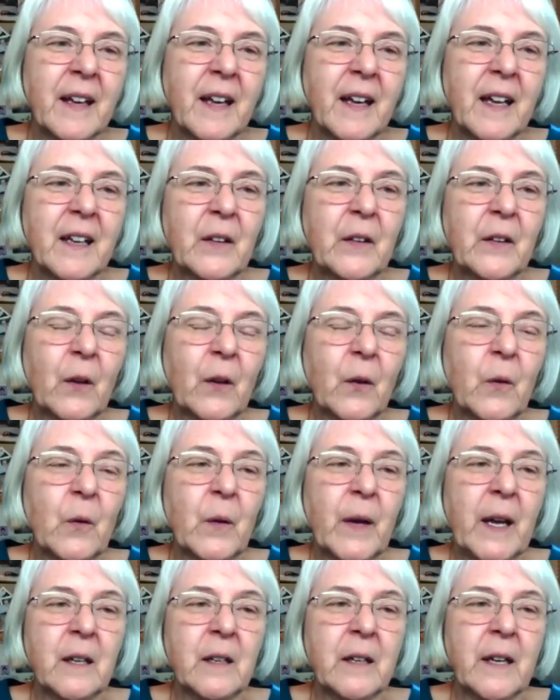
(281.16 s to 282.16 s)
And so
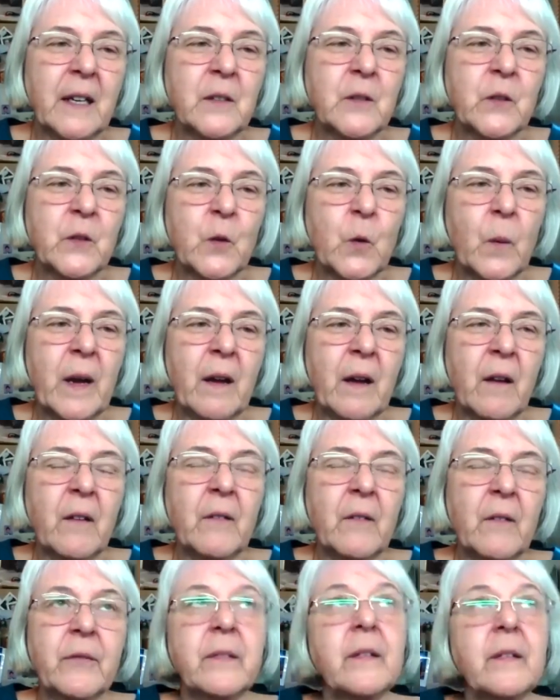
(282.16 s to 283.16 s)
at age
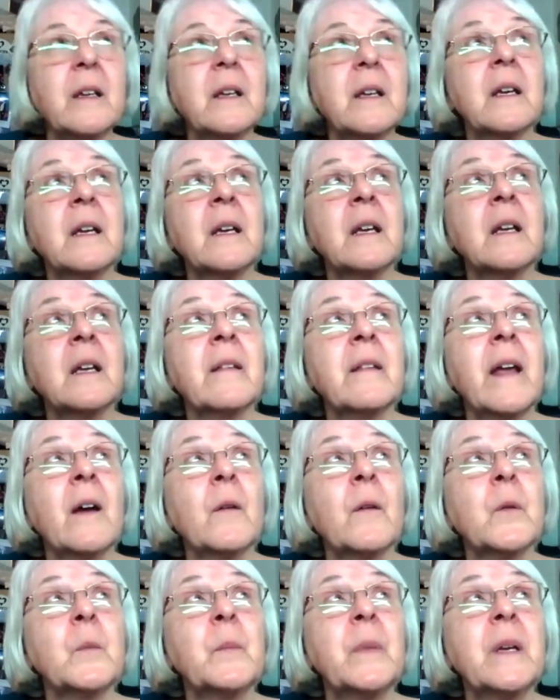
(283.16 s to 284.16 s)
12, and that
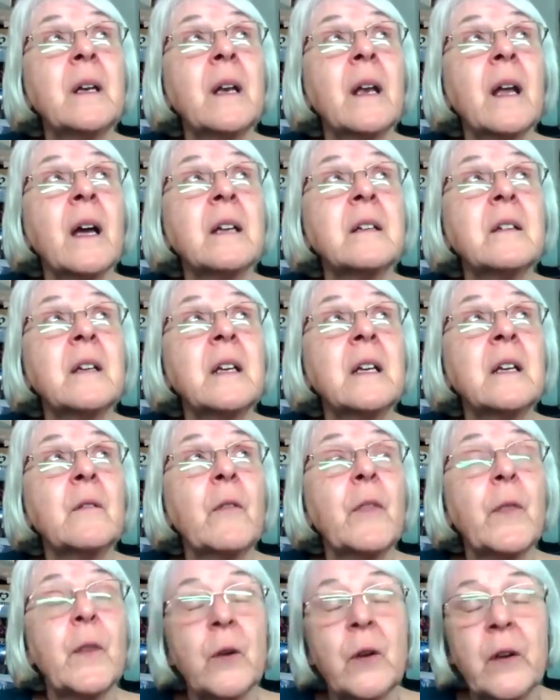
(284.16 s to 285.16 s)
would be
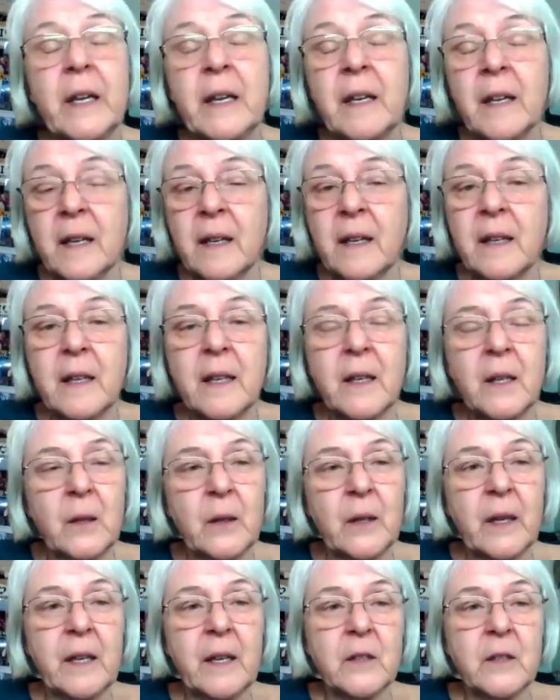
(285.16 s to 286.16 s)
1930,
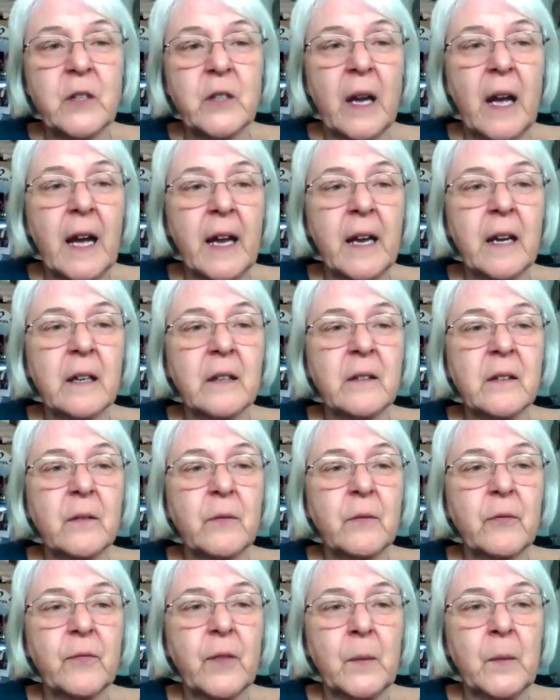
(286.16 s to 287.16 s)
he hitchhiked
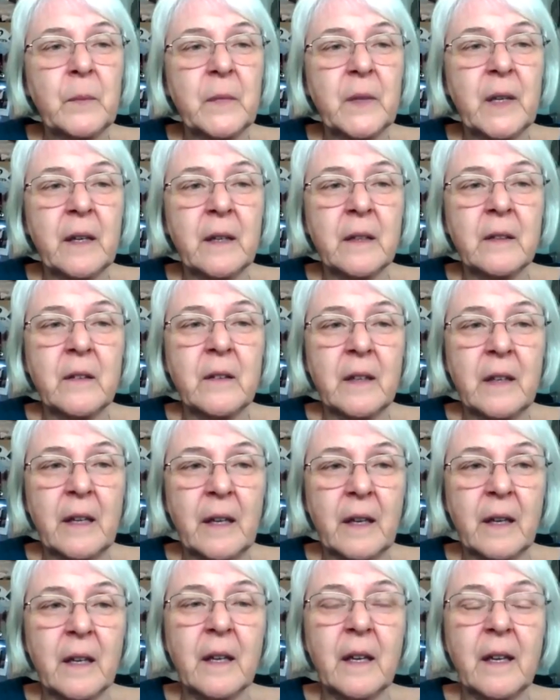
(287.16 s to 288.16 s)
from gig to
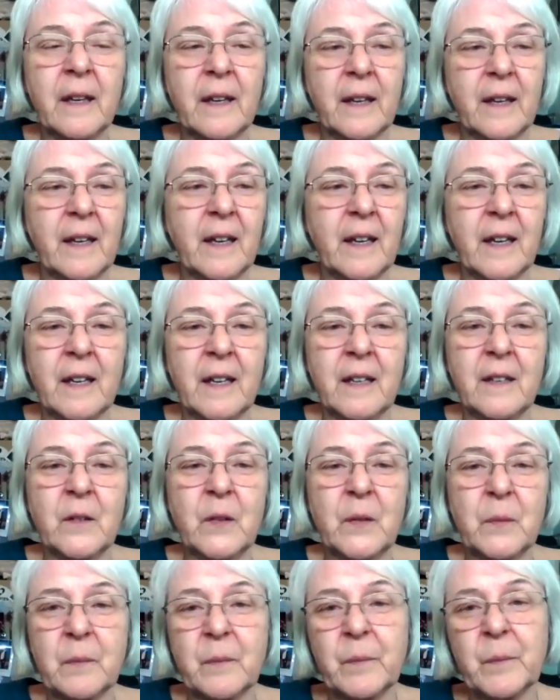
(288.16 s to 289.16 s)
gig and
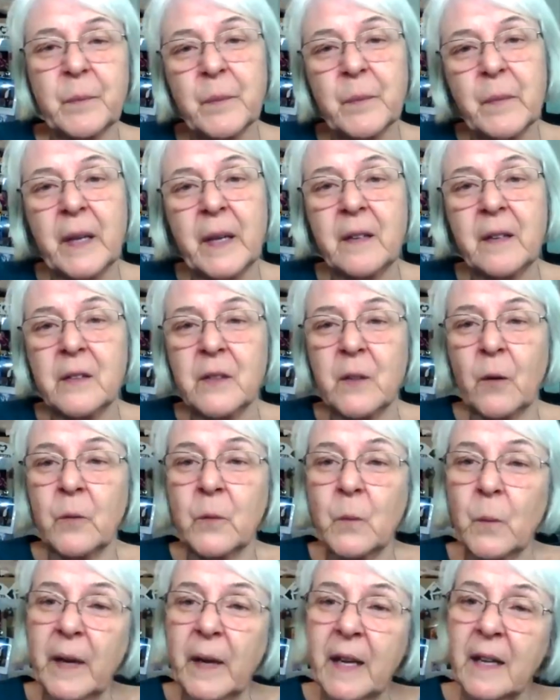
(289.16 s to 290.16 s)
made his
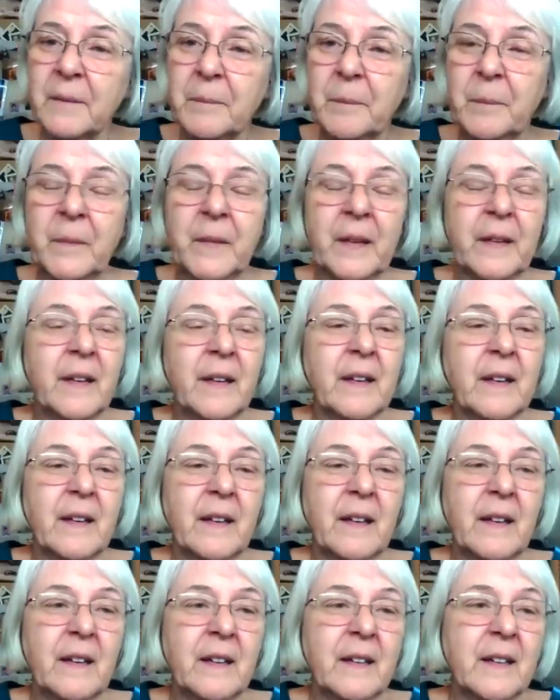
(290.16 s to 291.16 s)
own way.
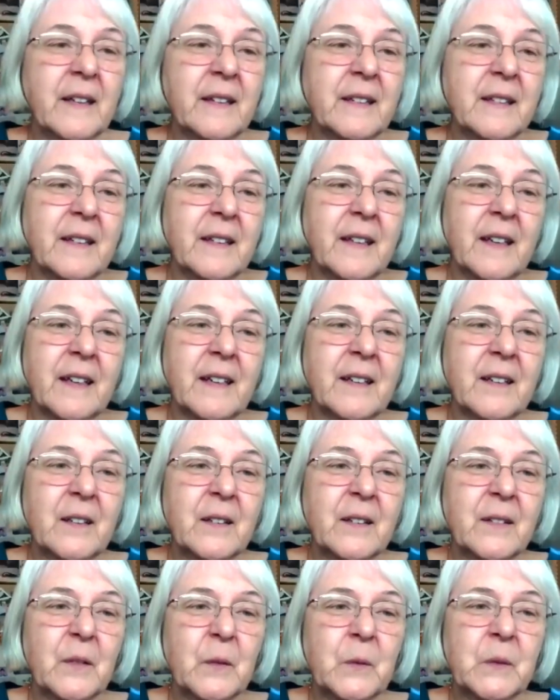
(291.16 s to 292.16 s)
And uh,
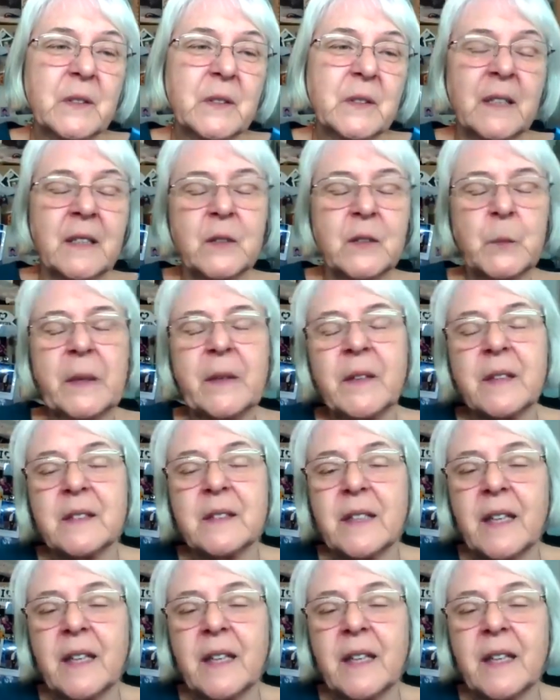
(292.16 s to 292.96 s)
it was an experience.